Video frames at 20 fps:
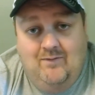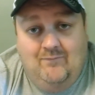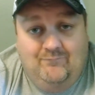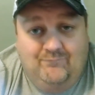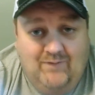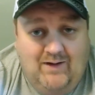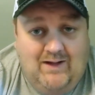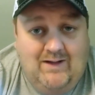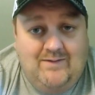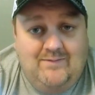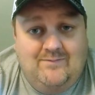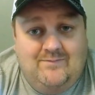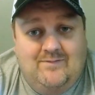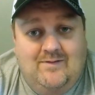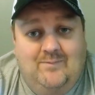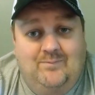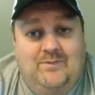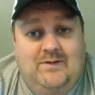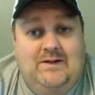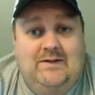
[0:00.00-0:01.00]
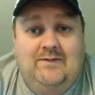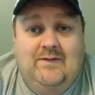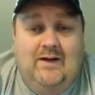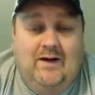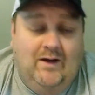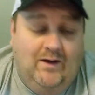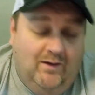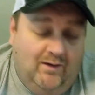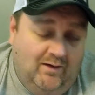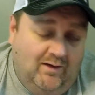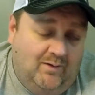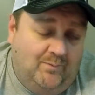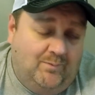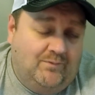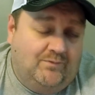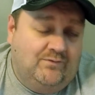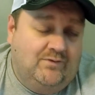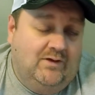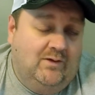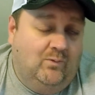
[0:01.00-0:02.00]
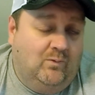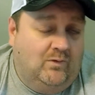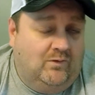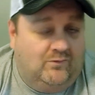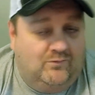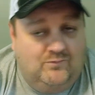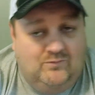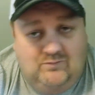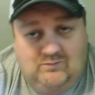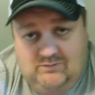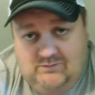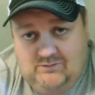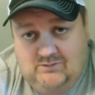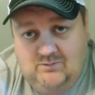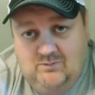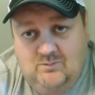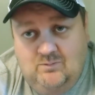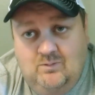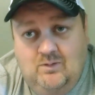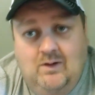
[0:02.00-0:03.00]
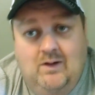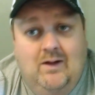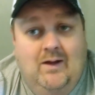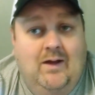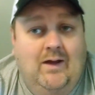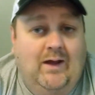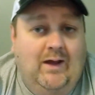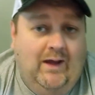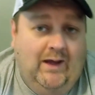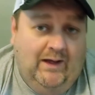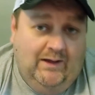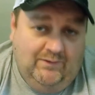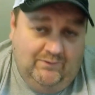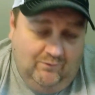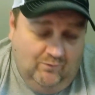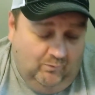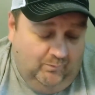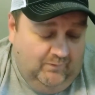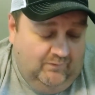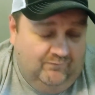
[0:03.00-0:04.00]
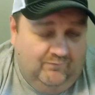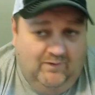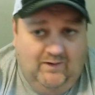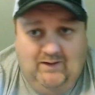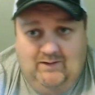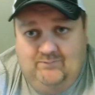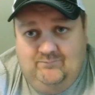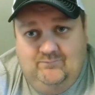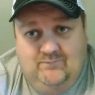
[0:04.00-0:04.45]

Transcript: Find something that 100% works for you, and you'll be fine.